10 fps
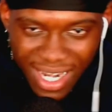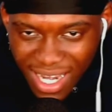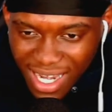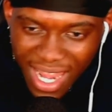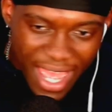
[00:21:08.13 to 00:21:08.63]

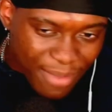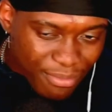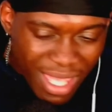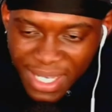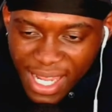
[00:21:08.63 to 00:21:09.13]
like,
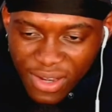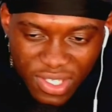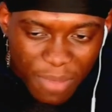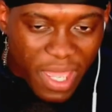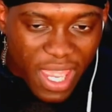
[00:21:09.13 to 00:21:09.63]
maybe they lost
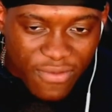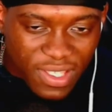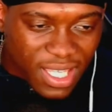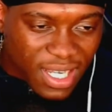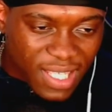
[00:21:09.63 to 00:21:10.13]
their
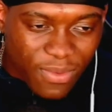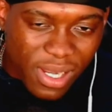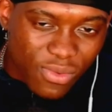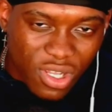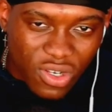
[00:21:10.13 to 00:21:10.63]
parents and that's why
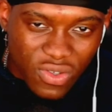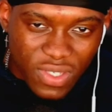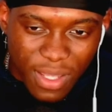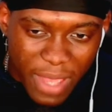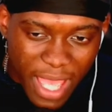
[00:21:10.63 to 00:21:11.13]
they want to lose
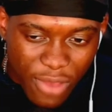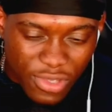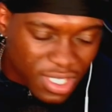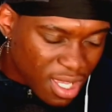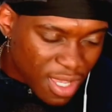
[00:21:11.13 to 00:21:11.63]
their
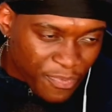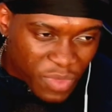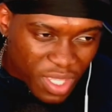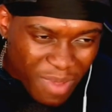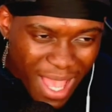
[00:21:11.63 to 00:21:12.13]
powers.
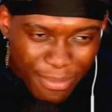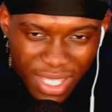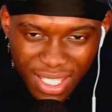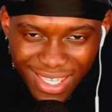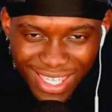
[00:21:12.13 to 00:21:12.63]
But I
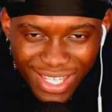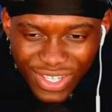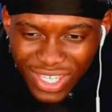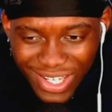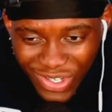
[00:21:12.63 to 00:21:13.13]
mean,
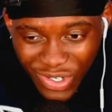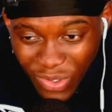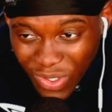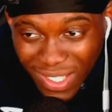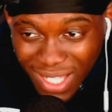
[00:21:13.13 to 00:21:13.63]
Ginjo
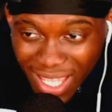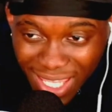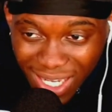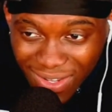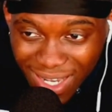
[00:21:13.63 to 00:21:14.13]
looks like,
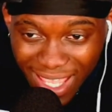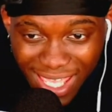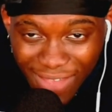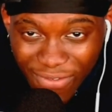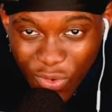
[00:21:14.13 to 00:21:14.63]
he looked like he
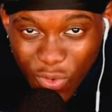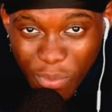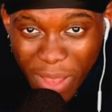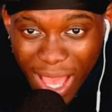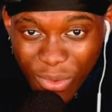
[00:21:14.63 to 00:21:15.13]
have a cool
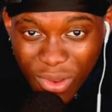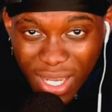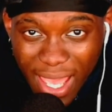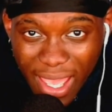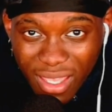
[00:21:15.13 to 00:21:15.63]
power,
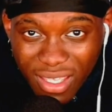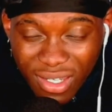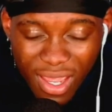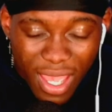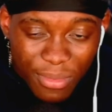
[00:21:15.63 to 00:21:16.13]
like, you
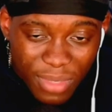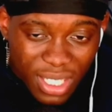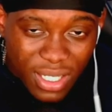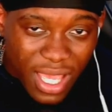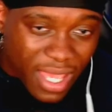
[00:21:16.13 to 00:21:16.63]
know what I
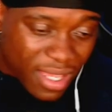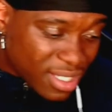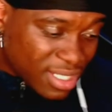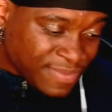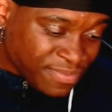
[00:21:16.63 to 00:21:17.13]
mean? Like,
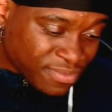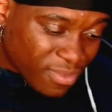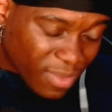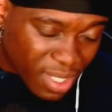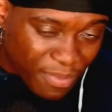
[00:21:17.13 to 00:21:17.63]

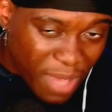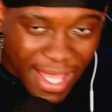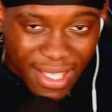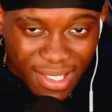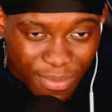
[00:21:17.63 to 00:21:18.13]
but I
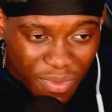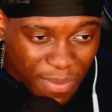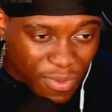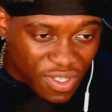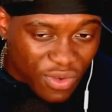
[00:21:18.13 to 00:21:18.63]
guess some
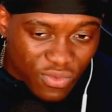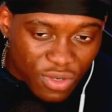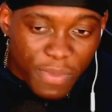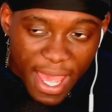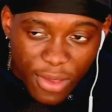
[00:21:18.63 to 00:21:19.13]
people don't
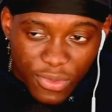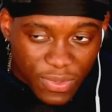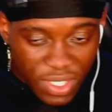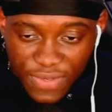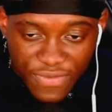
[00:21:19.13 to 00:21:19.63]
want powers,
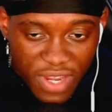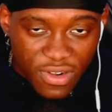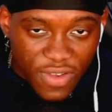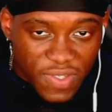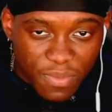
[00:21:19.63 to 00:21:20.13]
which is fair
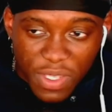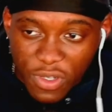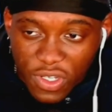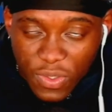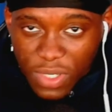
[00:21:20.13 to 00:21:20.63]
enough. Some
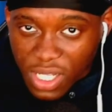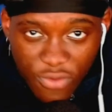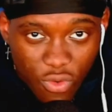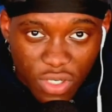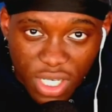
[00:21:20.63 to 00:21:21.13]
people just want to live
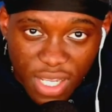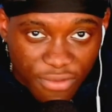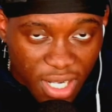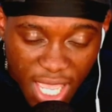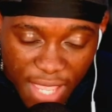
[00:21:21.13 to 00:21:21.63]

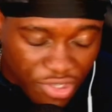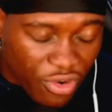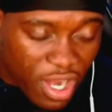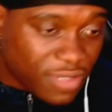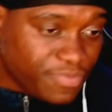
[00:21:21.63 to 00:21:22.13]
ordinary lives,
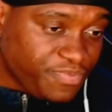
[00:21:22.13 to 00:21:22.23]
right?